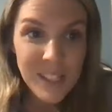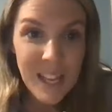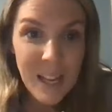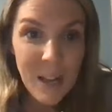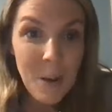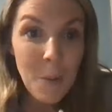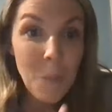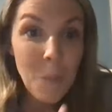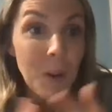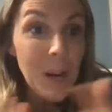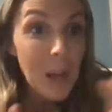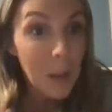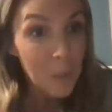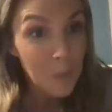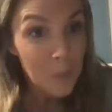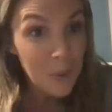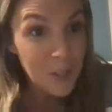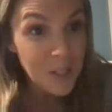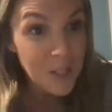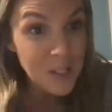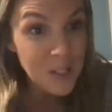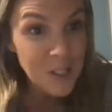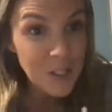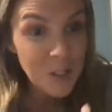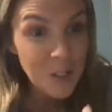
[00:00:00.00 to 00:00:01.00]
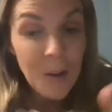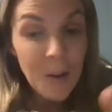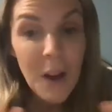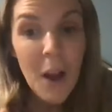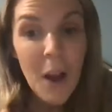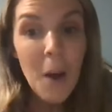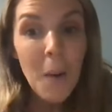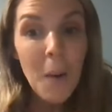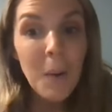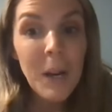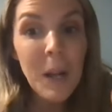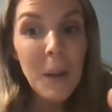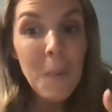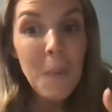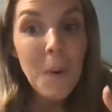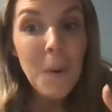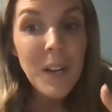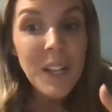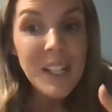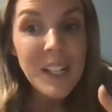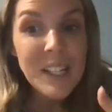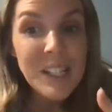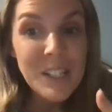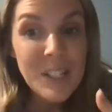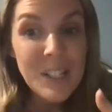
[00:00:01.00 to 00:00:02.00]
saying what I wouldn't do. What I
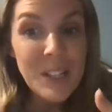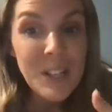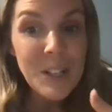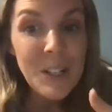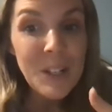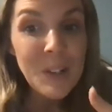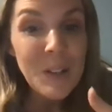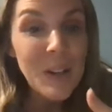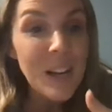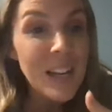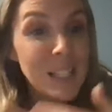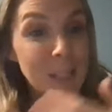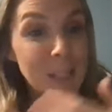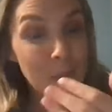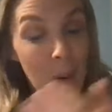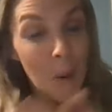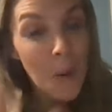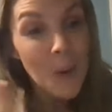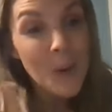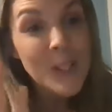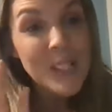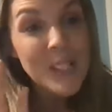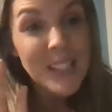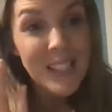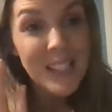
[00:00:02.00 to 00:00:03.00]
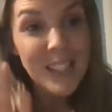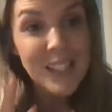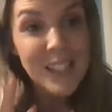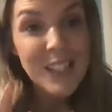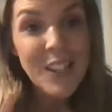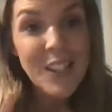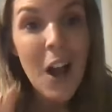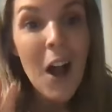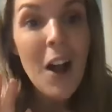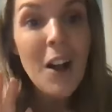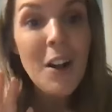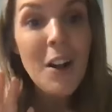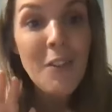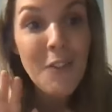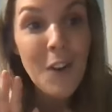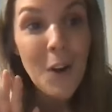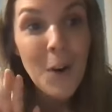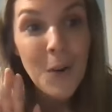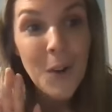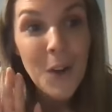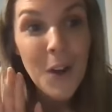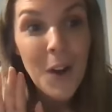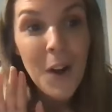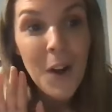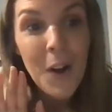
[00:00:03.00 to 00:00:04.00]
wouldn't do is post a stock
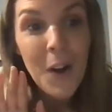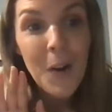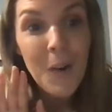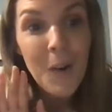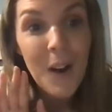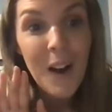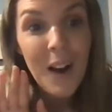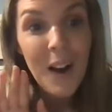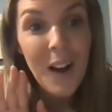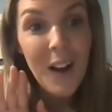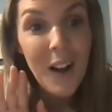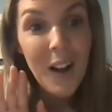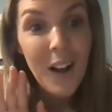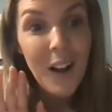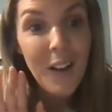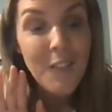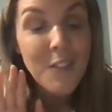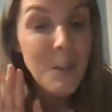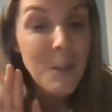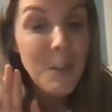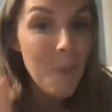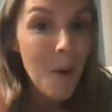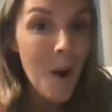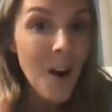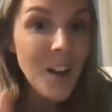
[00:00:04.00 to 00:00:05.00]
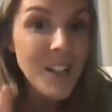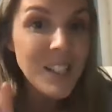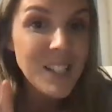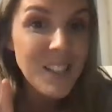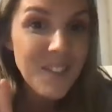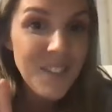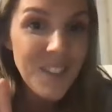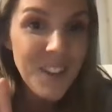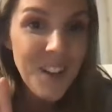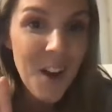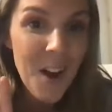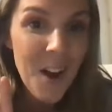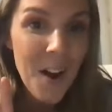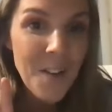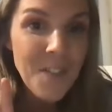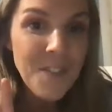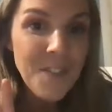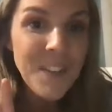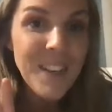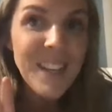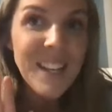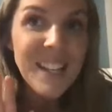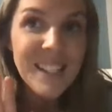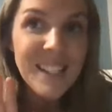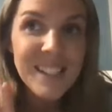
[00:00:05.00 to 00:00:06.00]
photo of the box of the
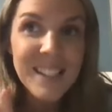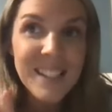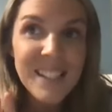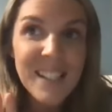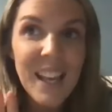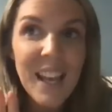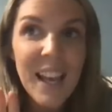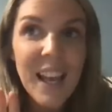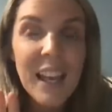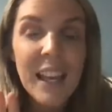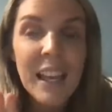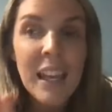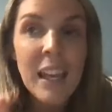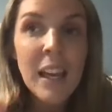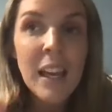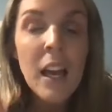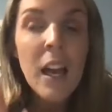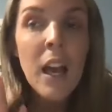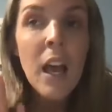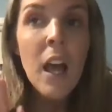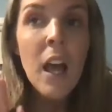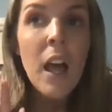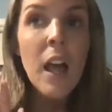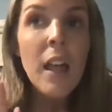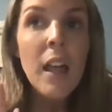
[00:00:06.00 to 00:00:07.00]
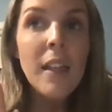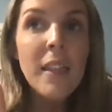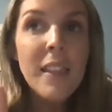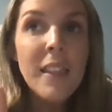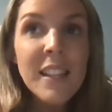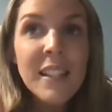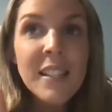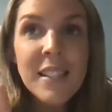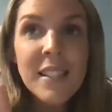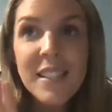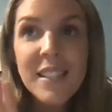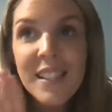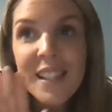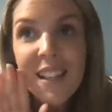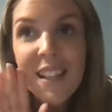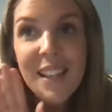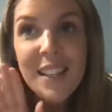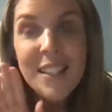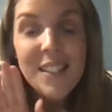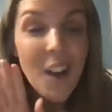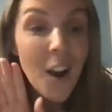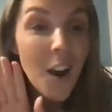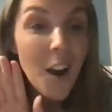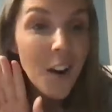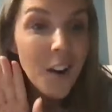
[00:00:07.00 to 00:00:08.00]
coffee and say, this
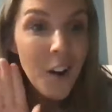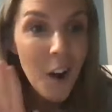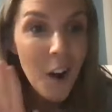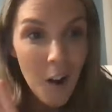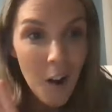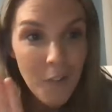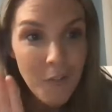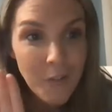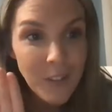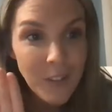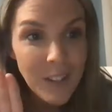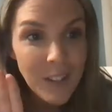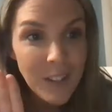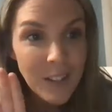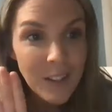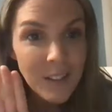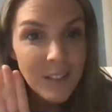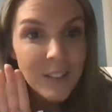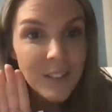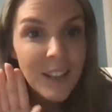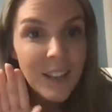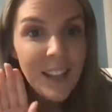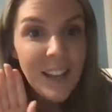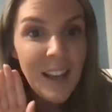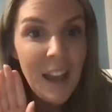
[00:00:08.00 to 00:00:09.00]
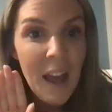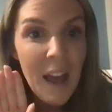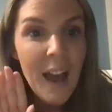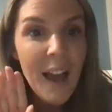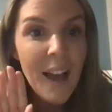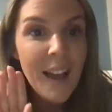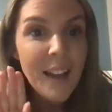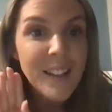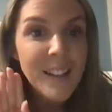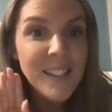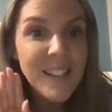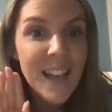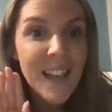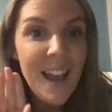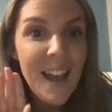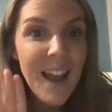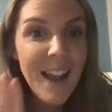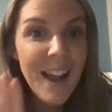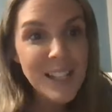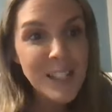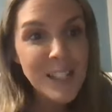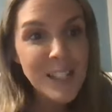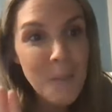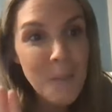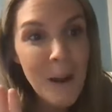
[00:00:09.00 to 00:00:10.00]
is our coffee. It has
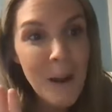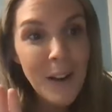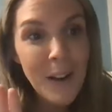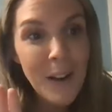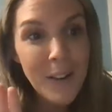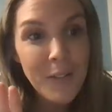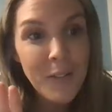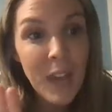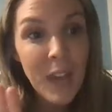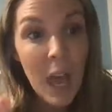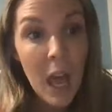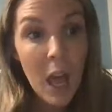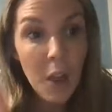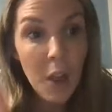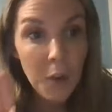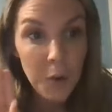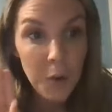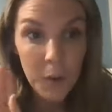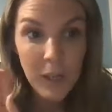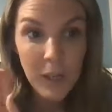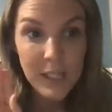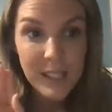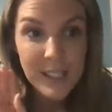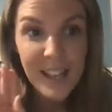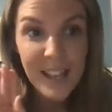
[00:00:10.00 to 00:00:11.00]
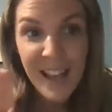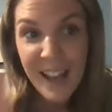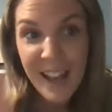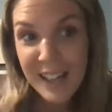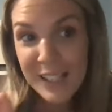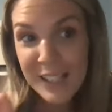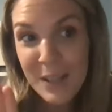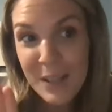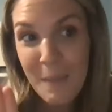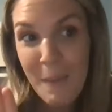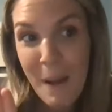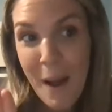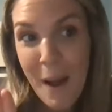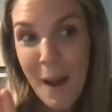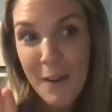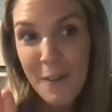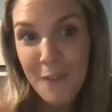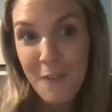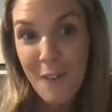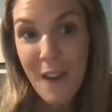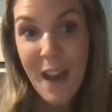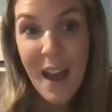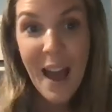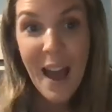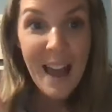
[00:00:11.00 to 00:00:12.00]
X amount of calories, X amount
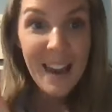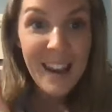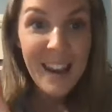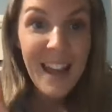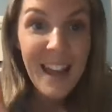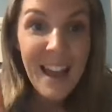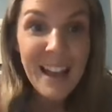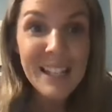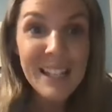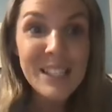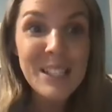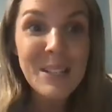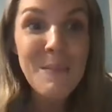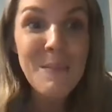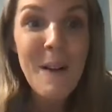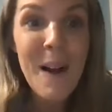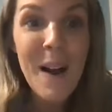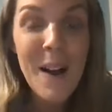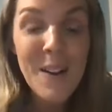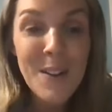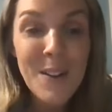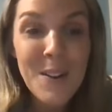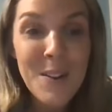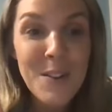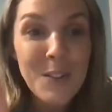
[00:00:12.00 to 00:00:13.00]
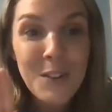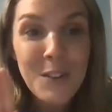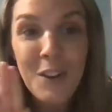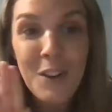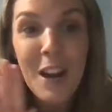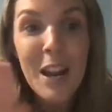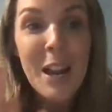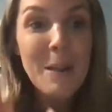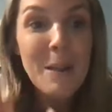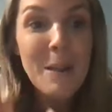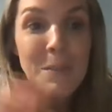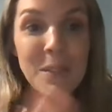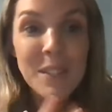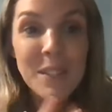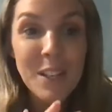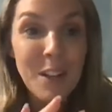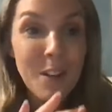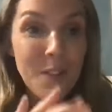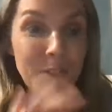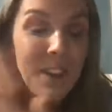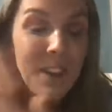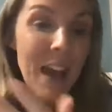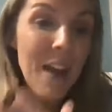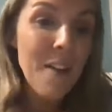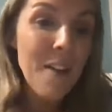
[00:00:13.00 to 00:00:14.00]
of fat, X amount of grams
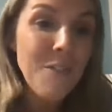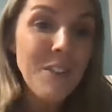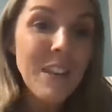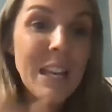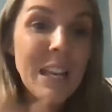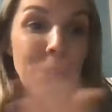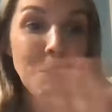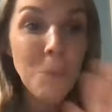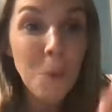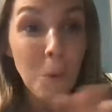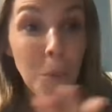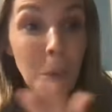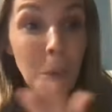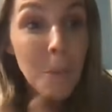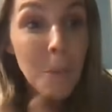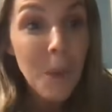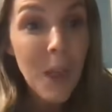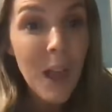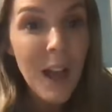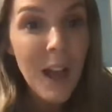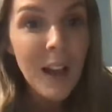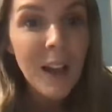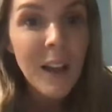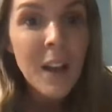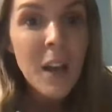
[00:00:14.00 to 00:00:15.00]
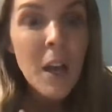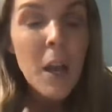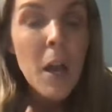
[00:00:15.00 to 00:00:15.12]
of caffeine, blah, blah, blah,